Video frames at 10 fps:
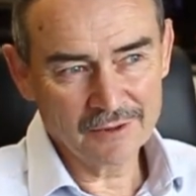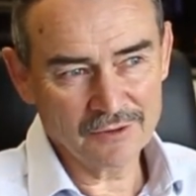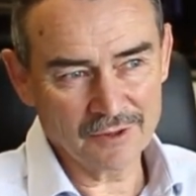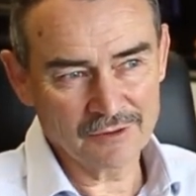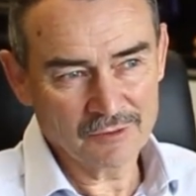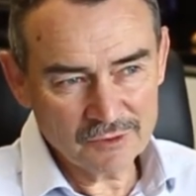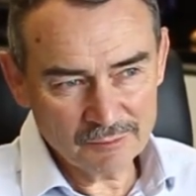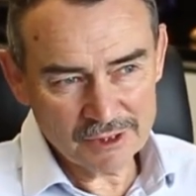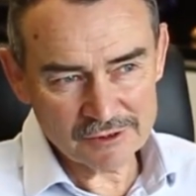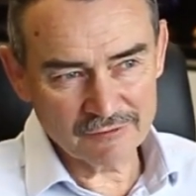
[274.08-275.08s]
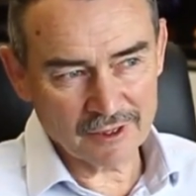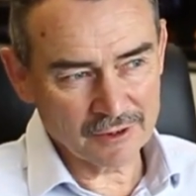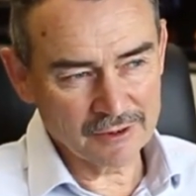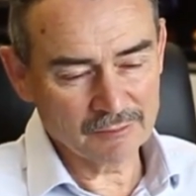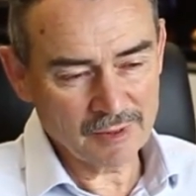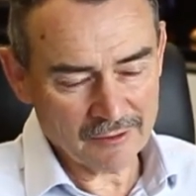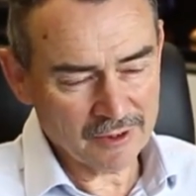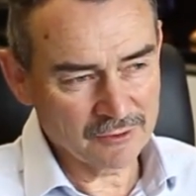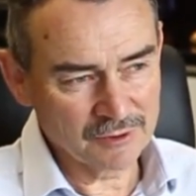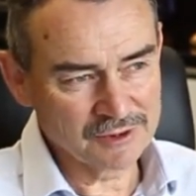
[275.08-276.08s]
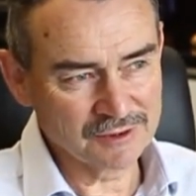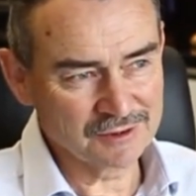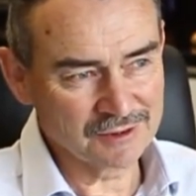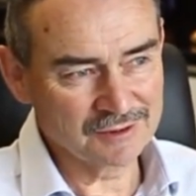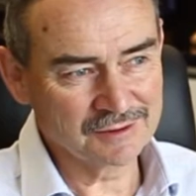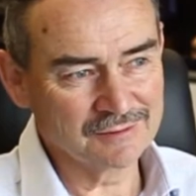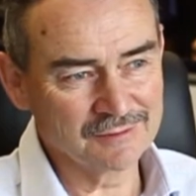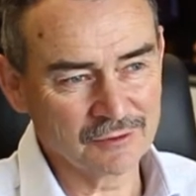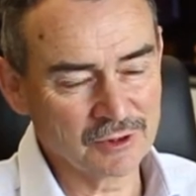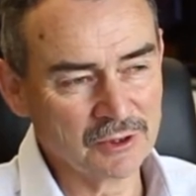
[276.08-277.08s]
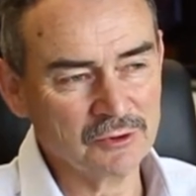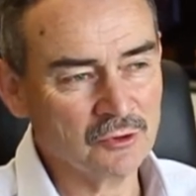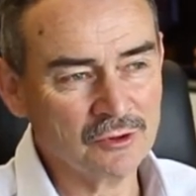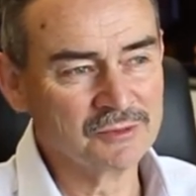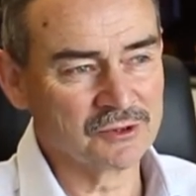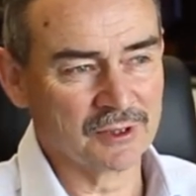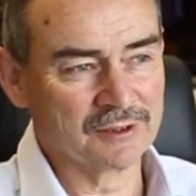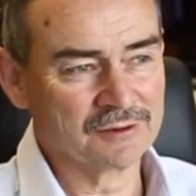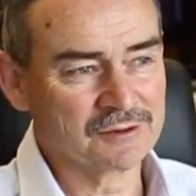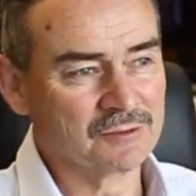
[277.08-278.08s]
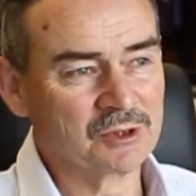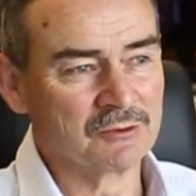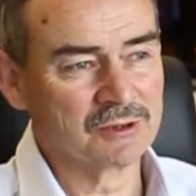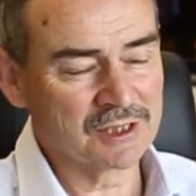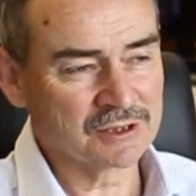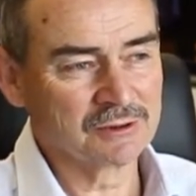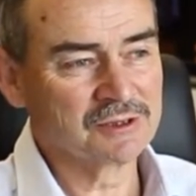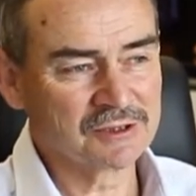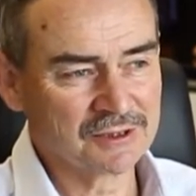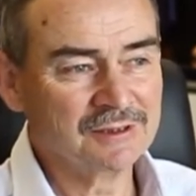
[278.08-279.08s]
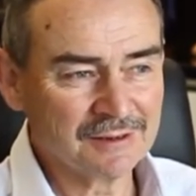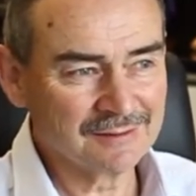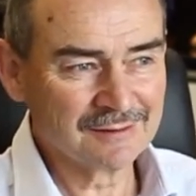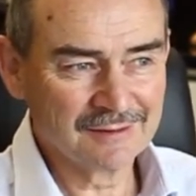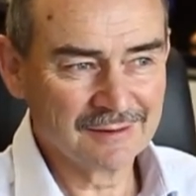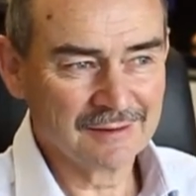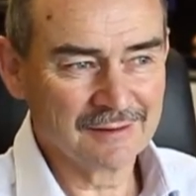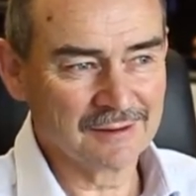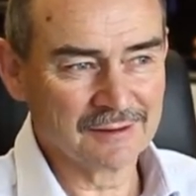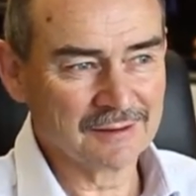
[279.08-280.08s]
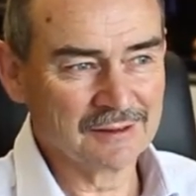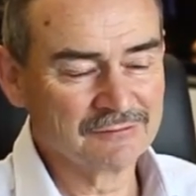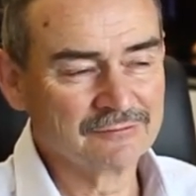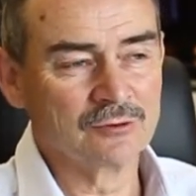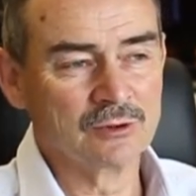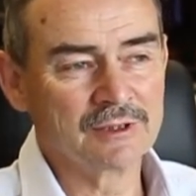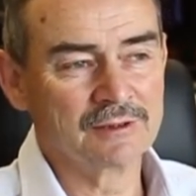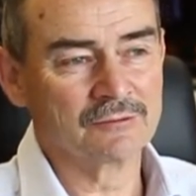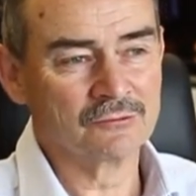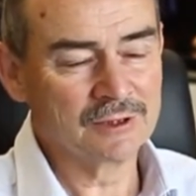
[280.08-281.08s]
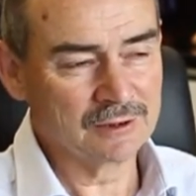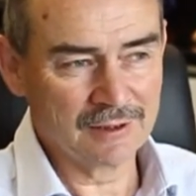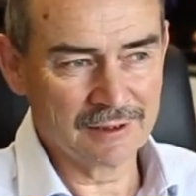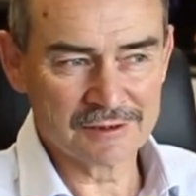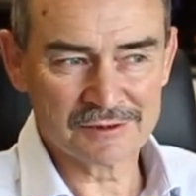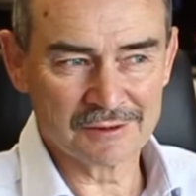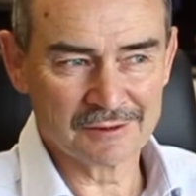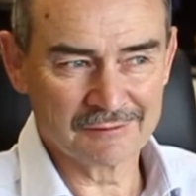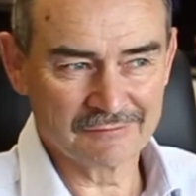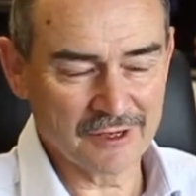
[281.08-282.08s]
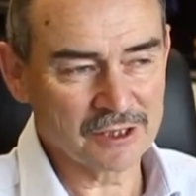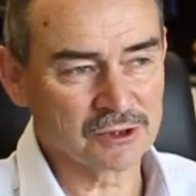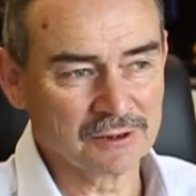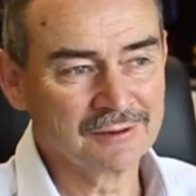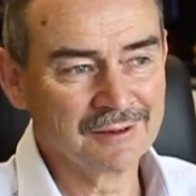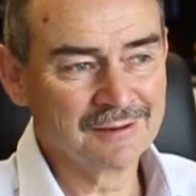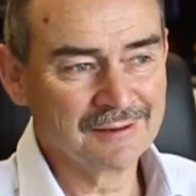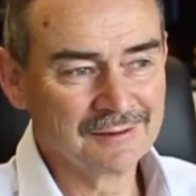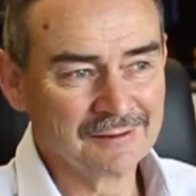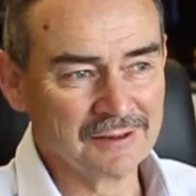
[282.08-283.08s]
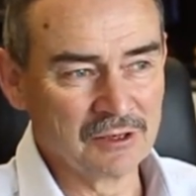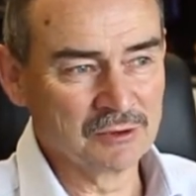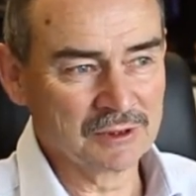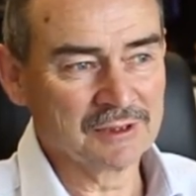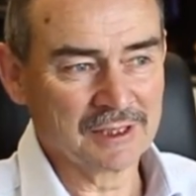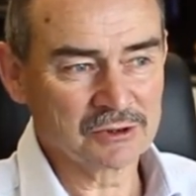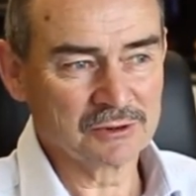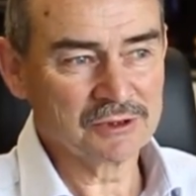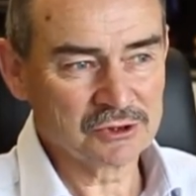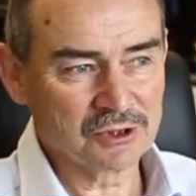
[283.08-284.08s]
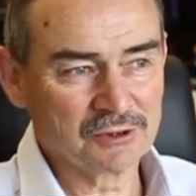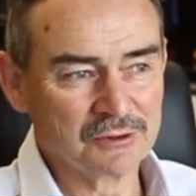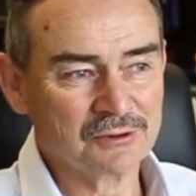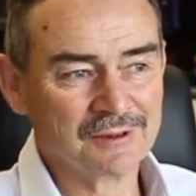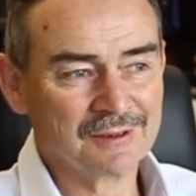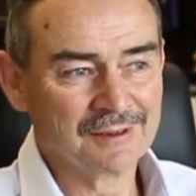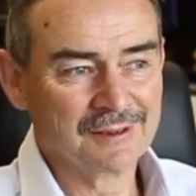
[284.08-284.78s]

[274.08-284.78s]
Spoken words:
the biggest barrier is there are no norms around this. I mean, no one's actually seen it in a fully realised fashion. No one can actually show